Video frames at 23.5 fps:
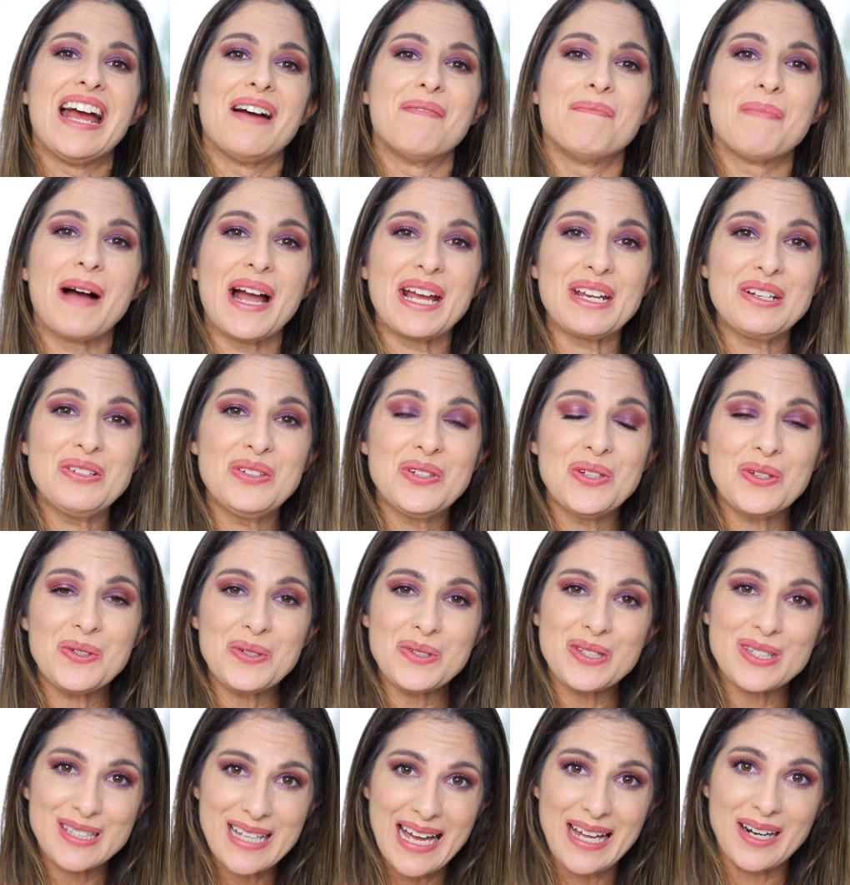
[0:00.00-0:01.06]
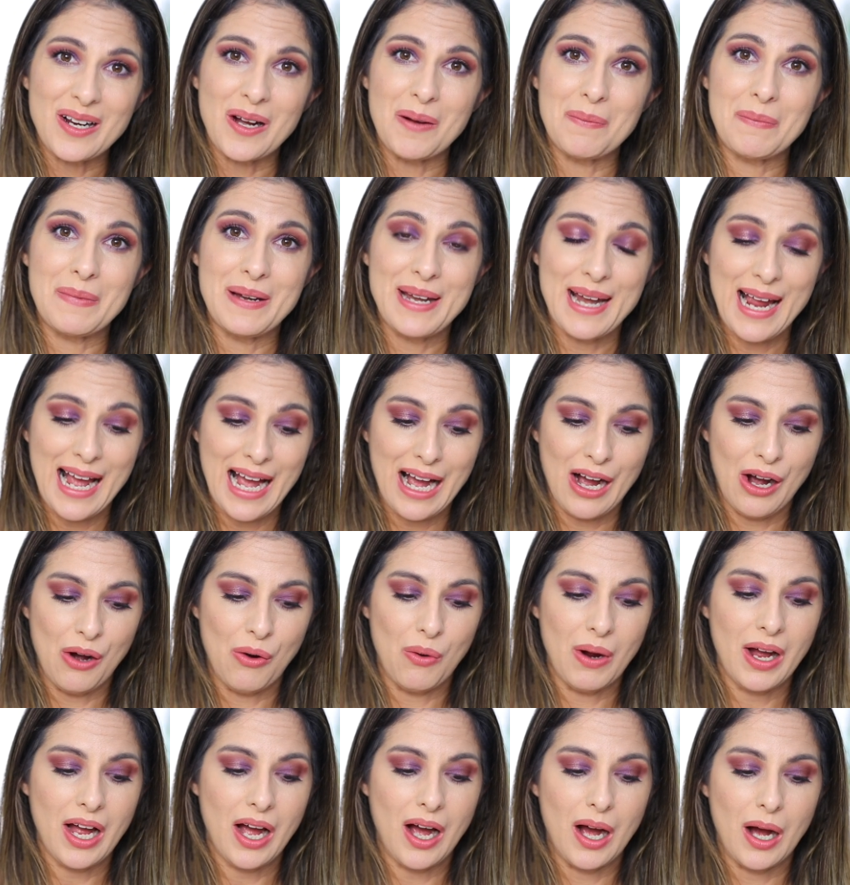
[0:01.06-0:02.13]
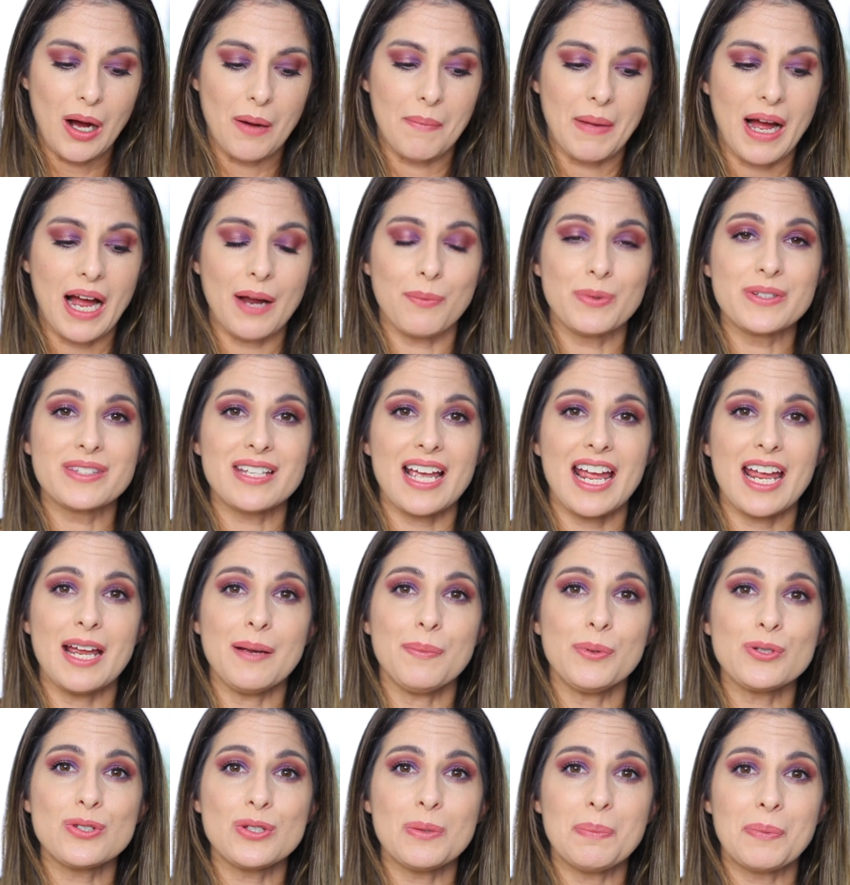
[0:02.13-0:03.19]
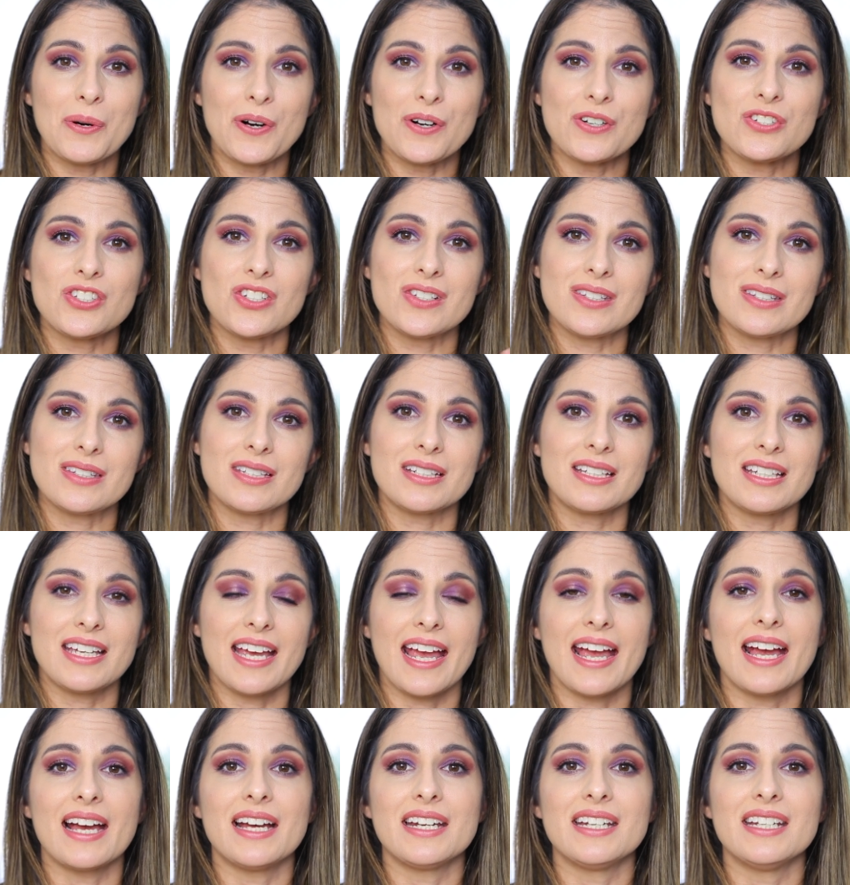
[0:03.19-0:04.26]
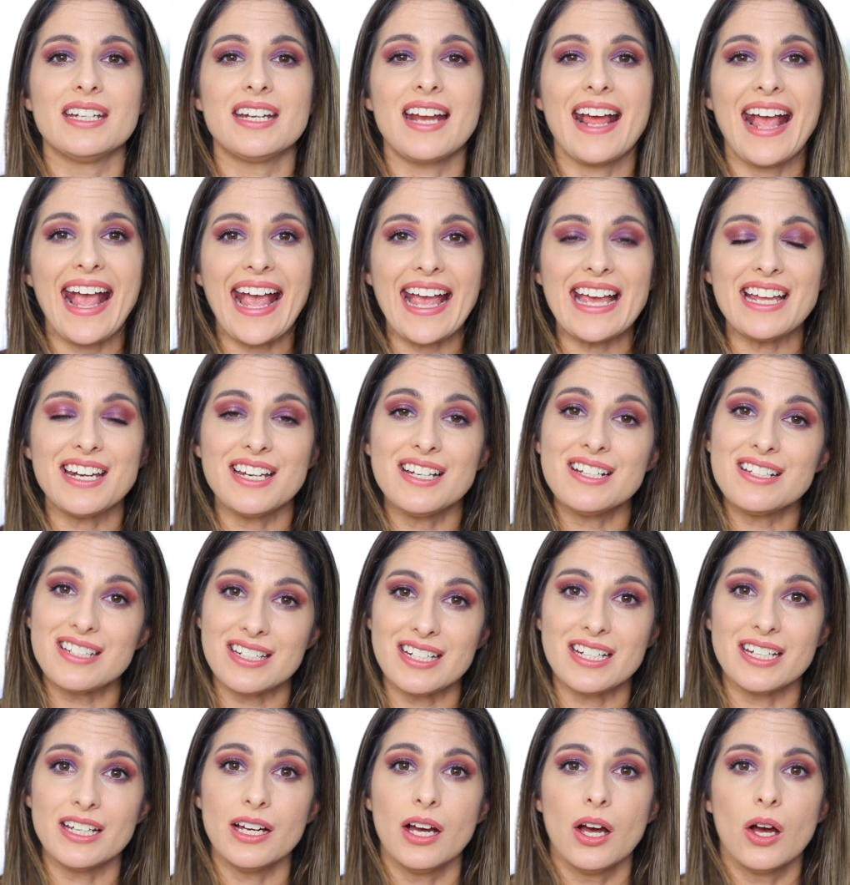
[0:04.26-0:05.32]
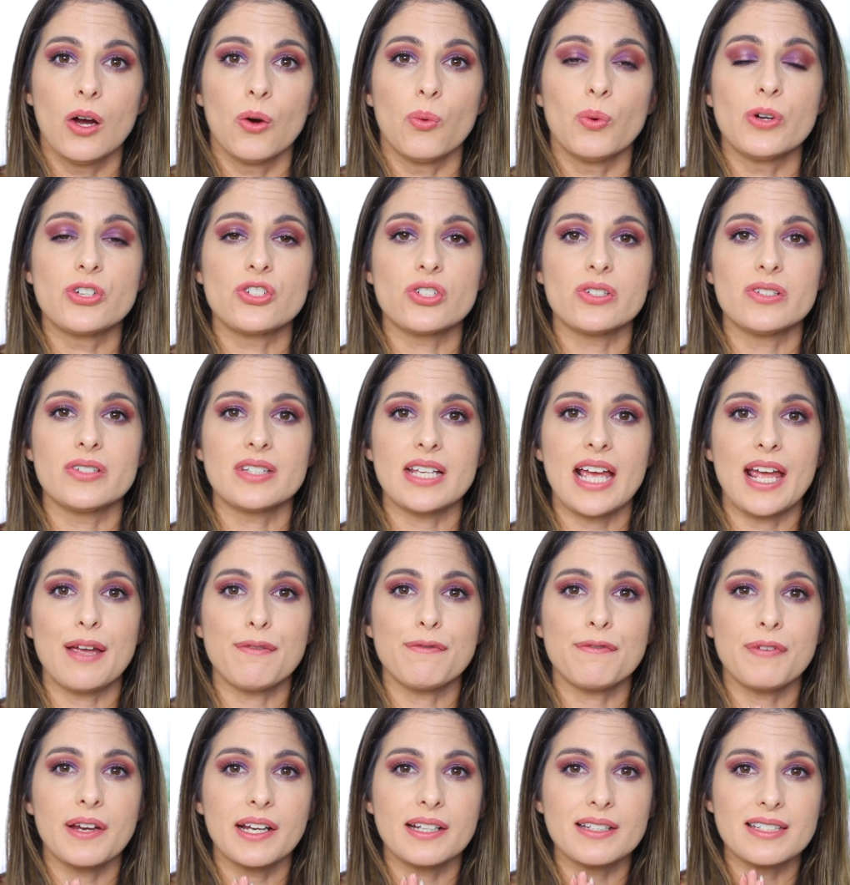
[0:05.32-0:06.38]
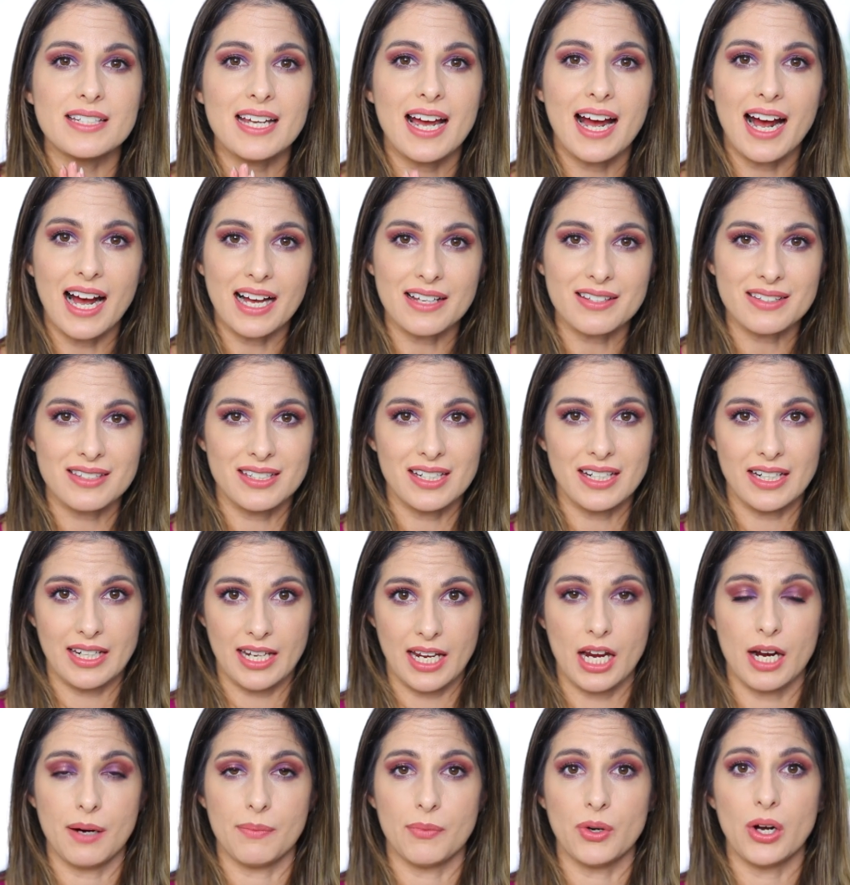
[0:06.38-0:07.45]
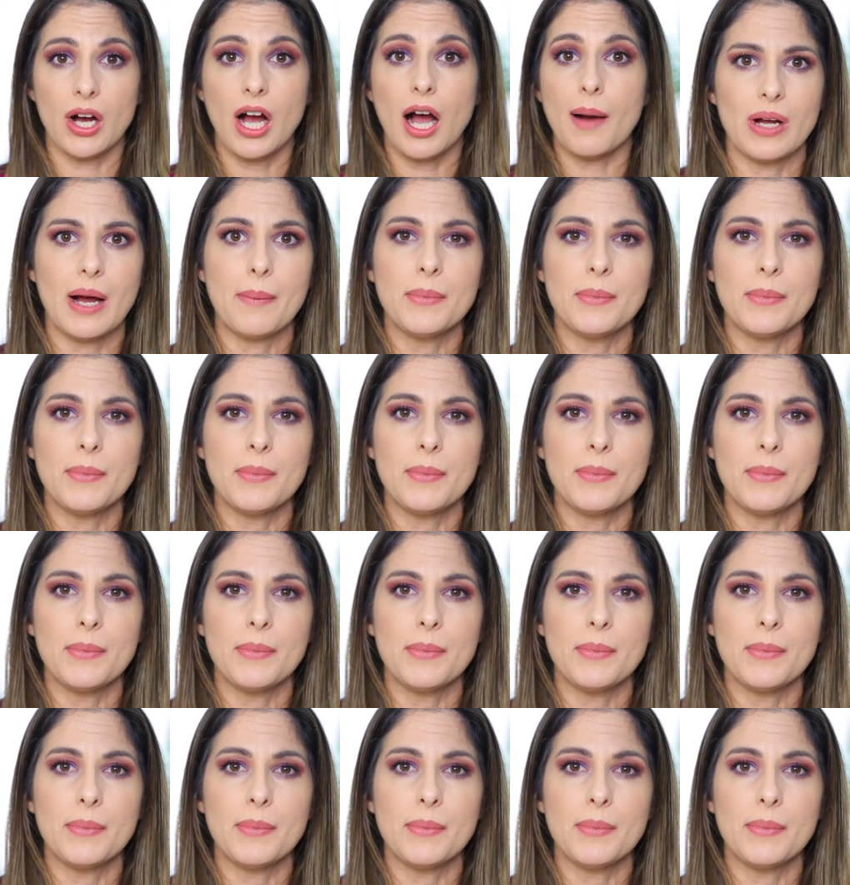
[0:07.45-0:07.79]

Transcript: my new setup now, um, I was able to purchase the Canon 80D, which is a fantastic camera.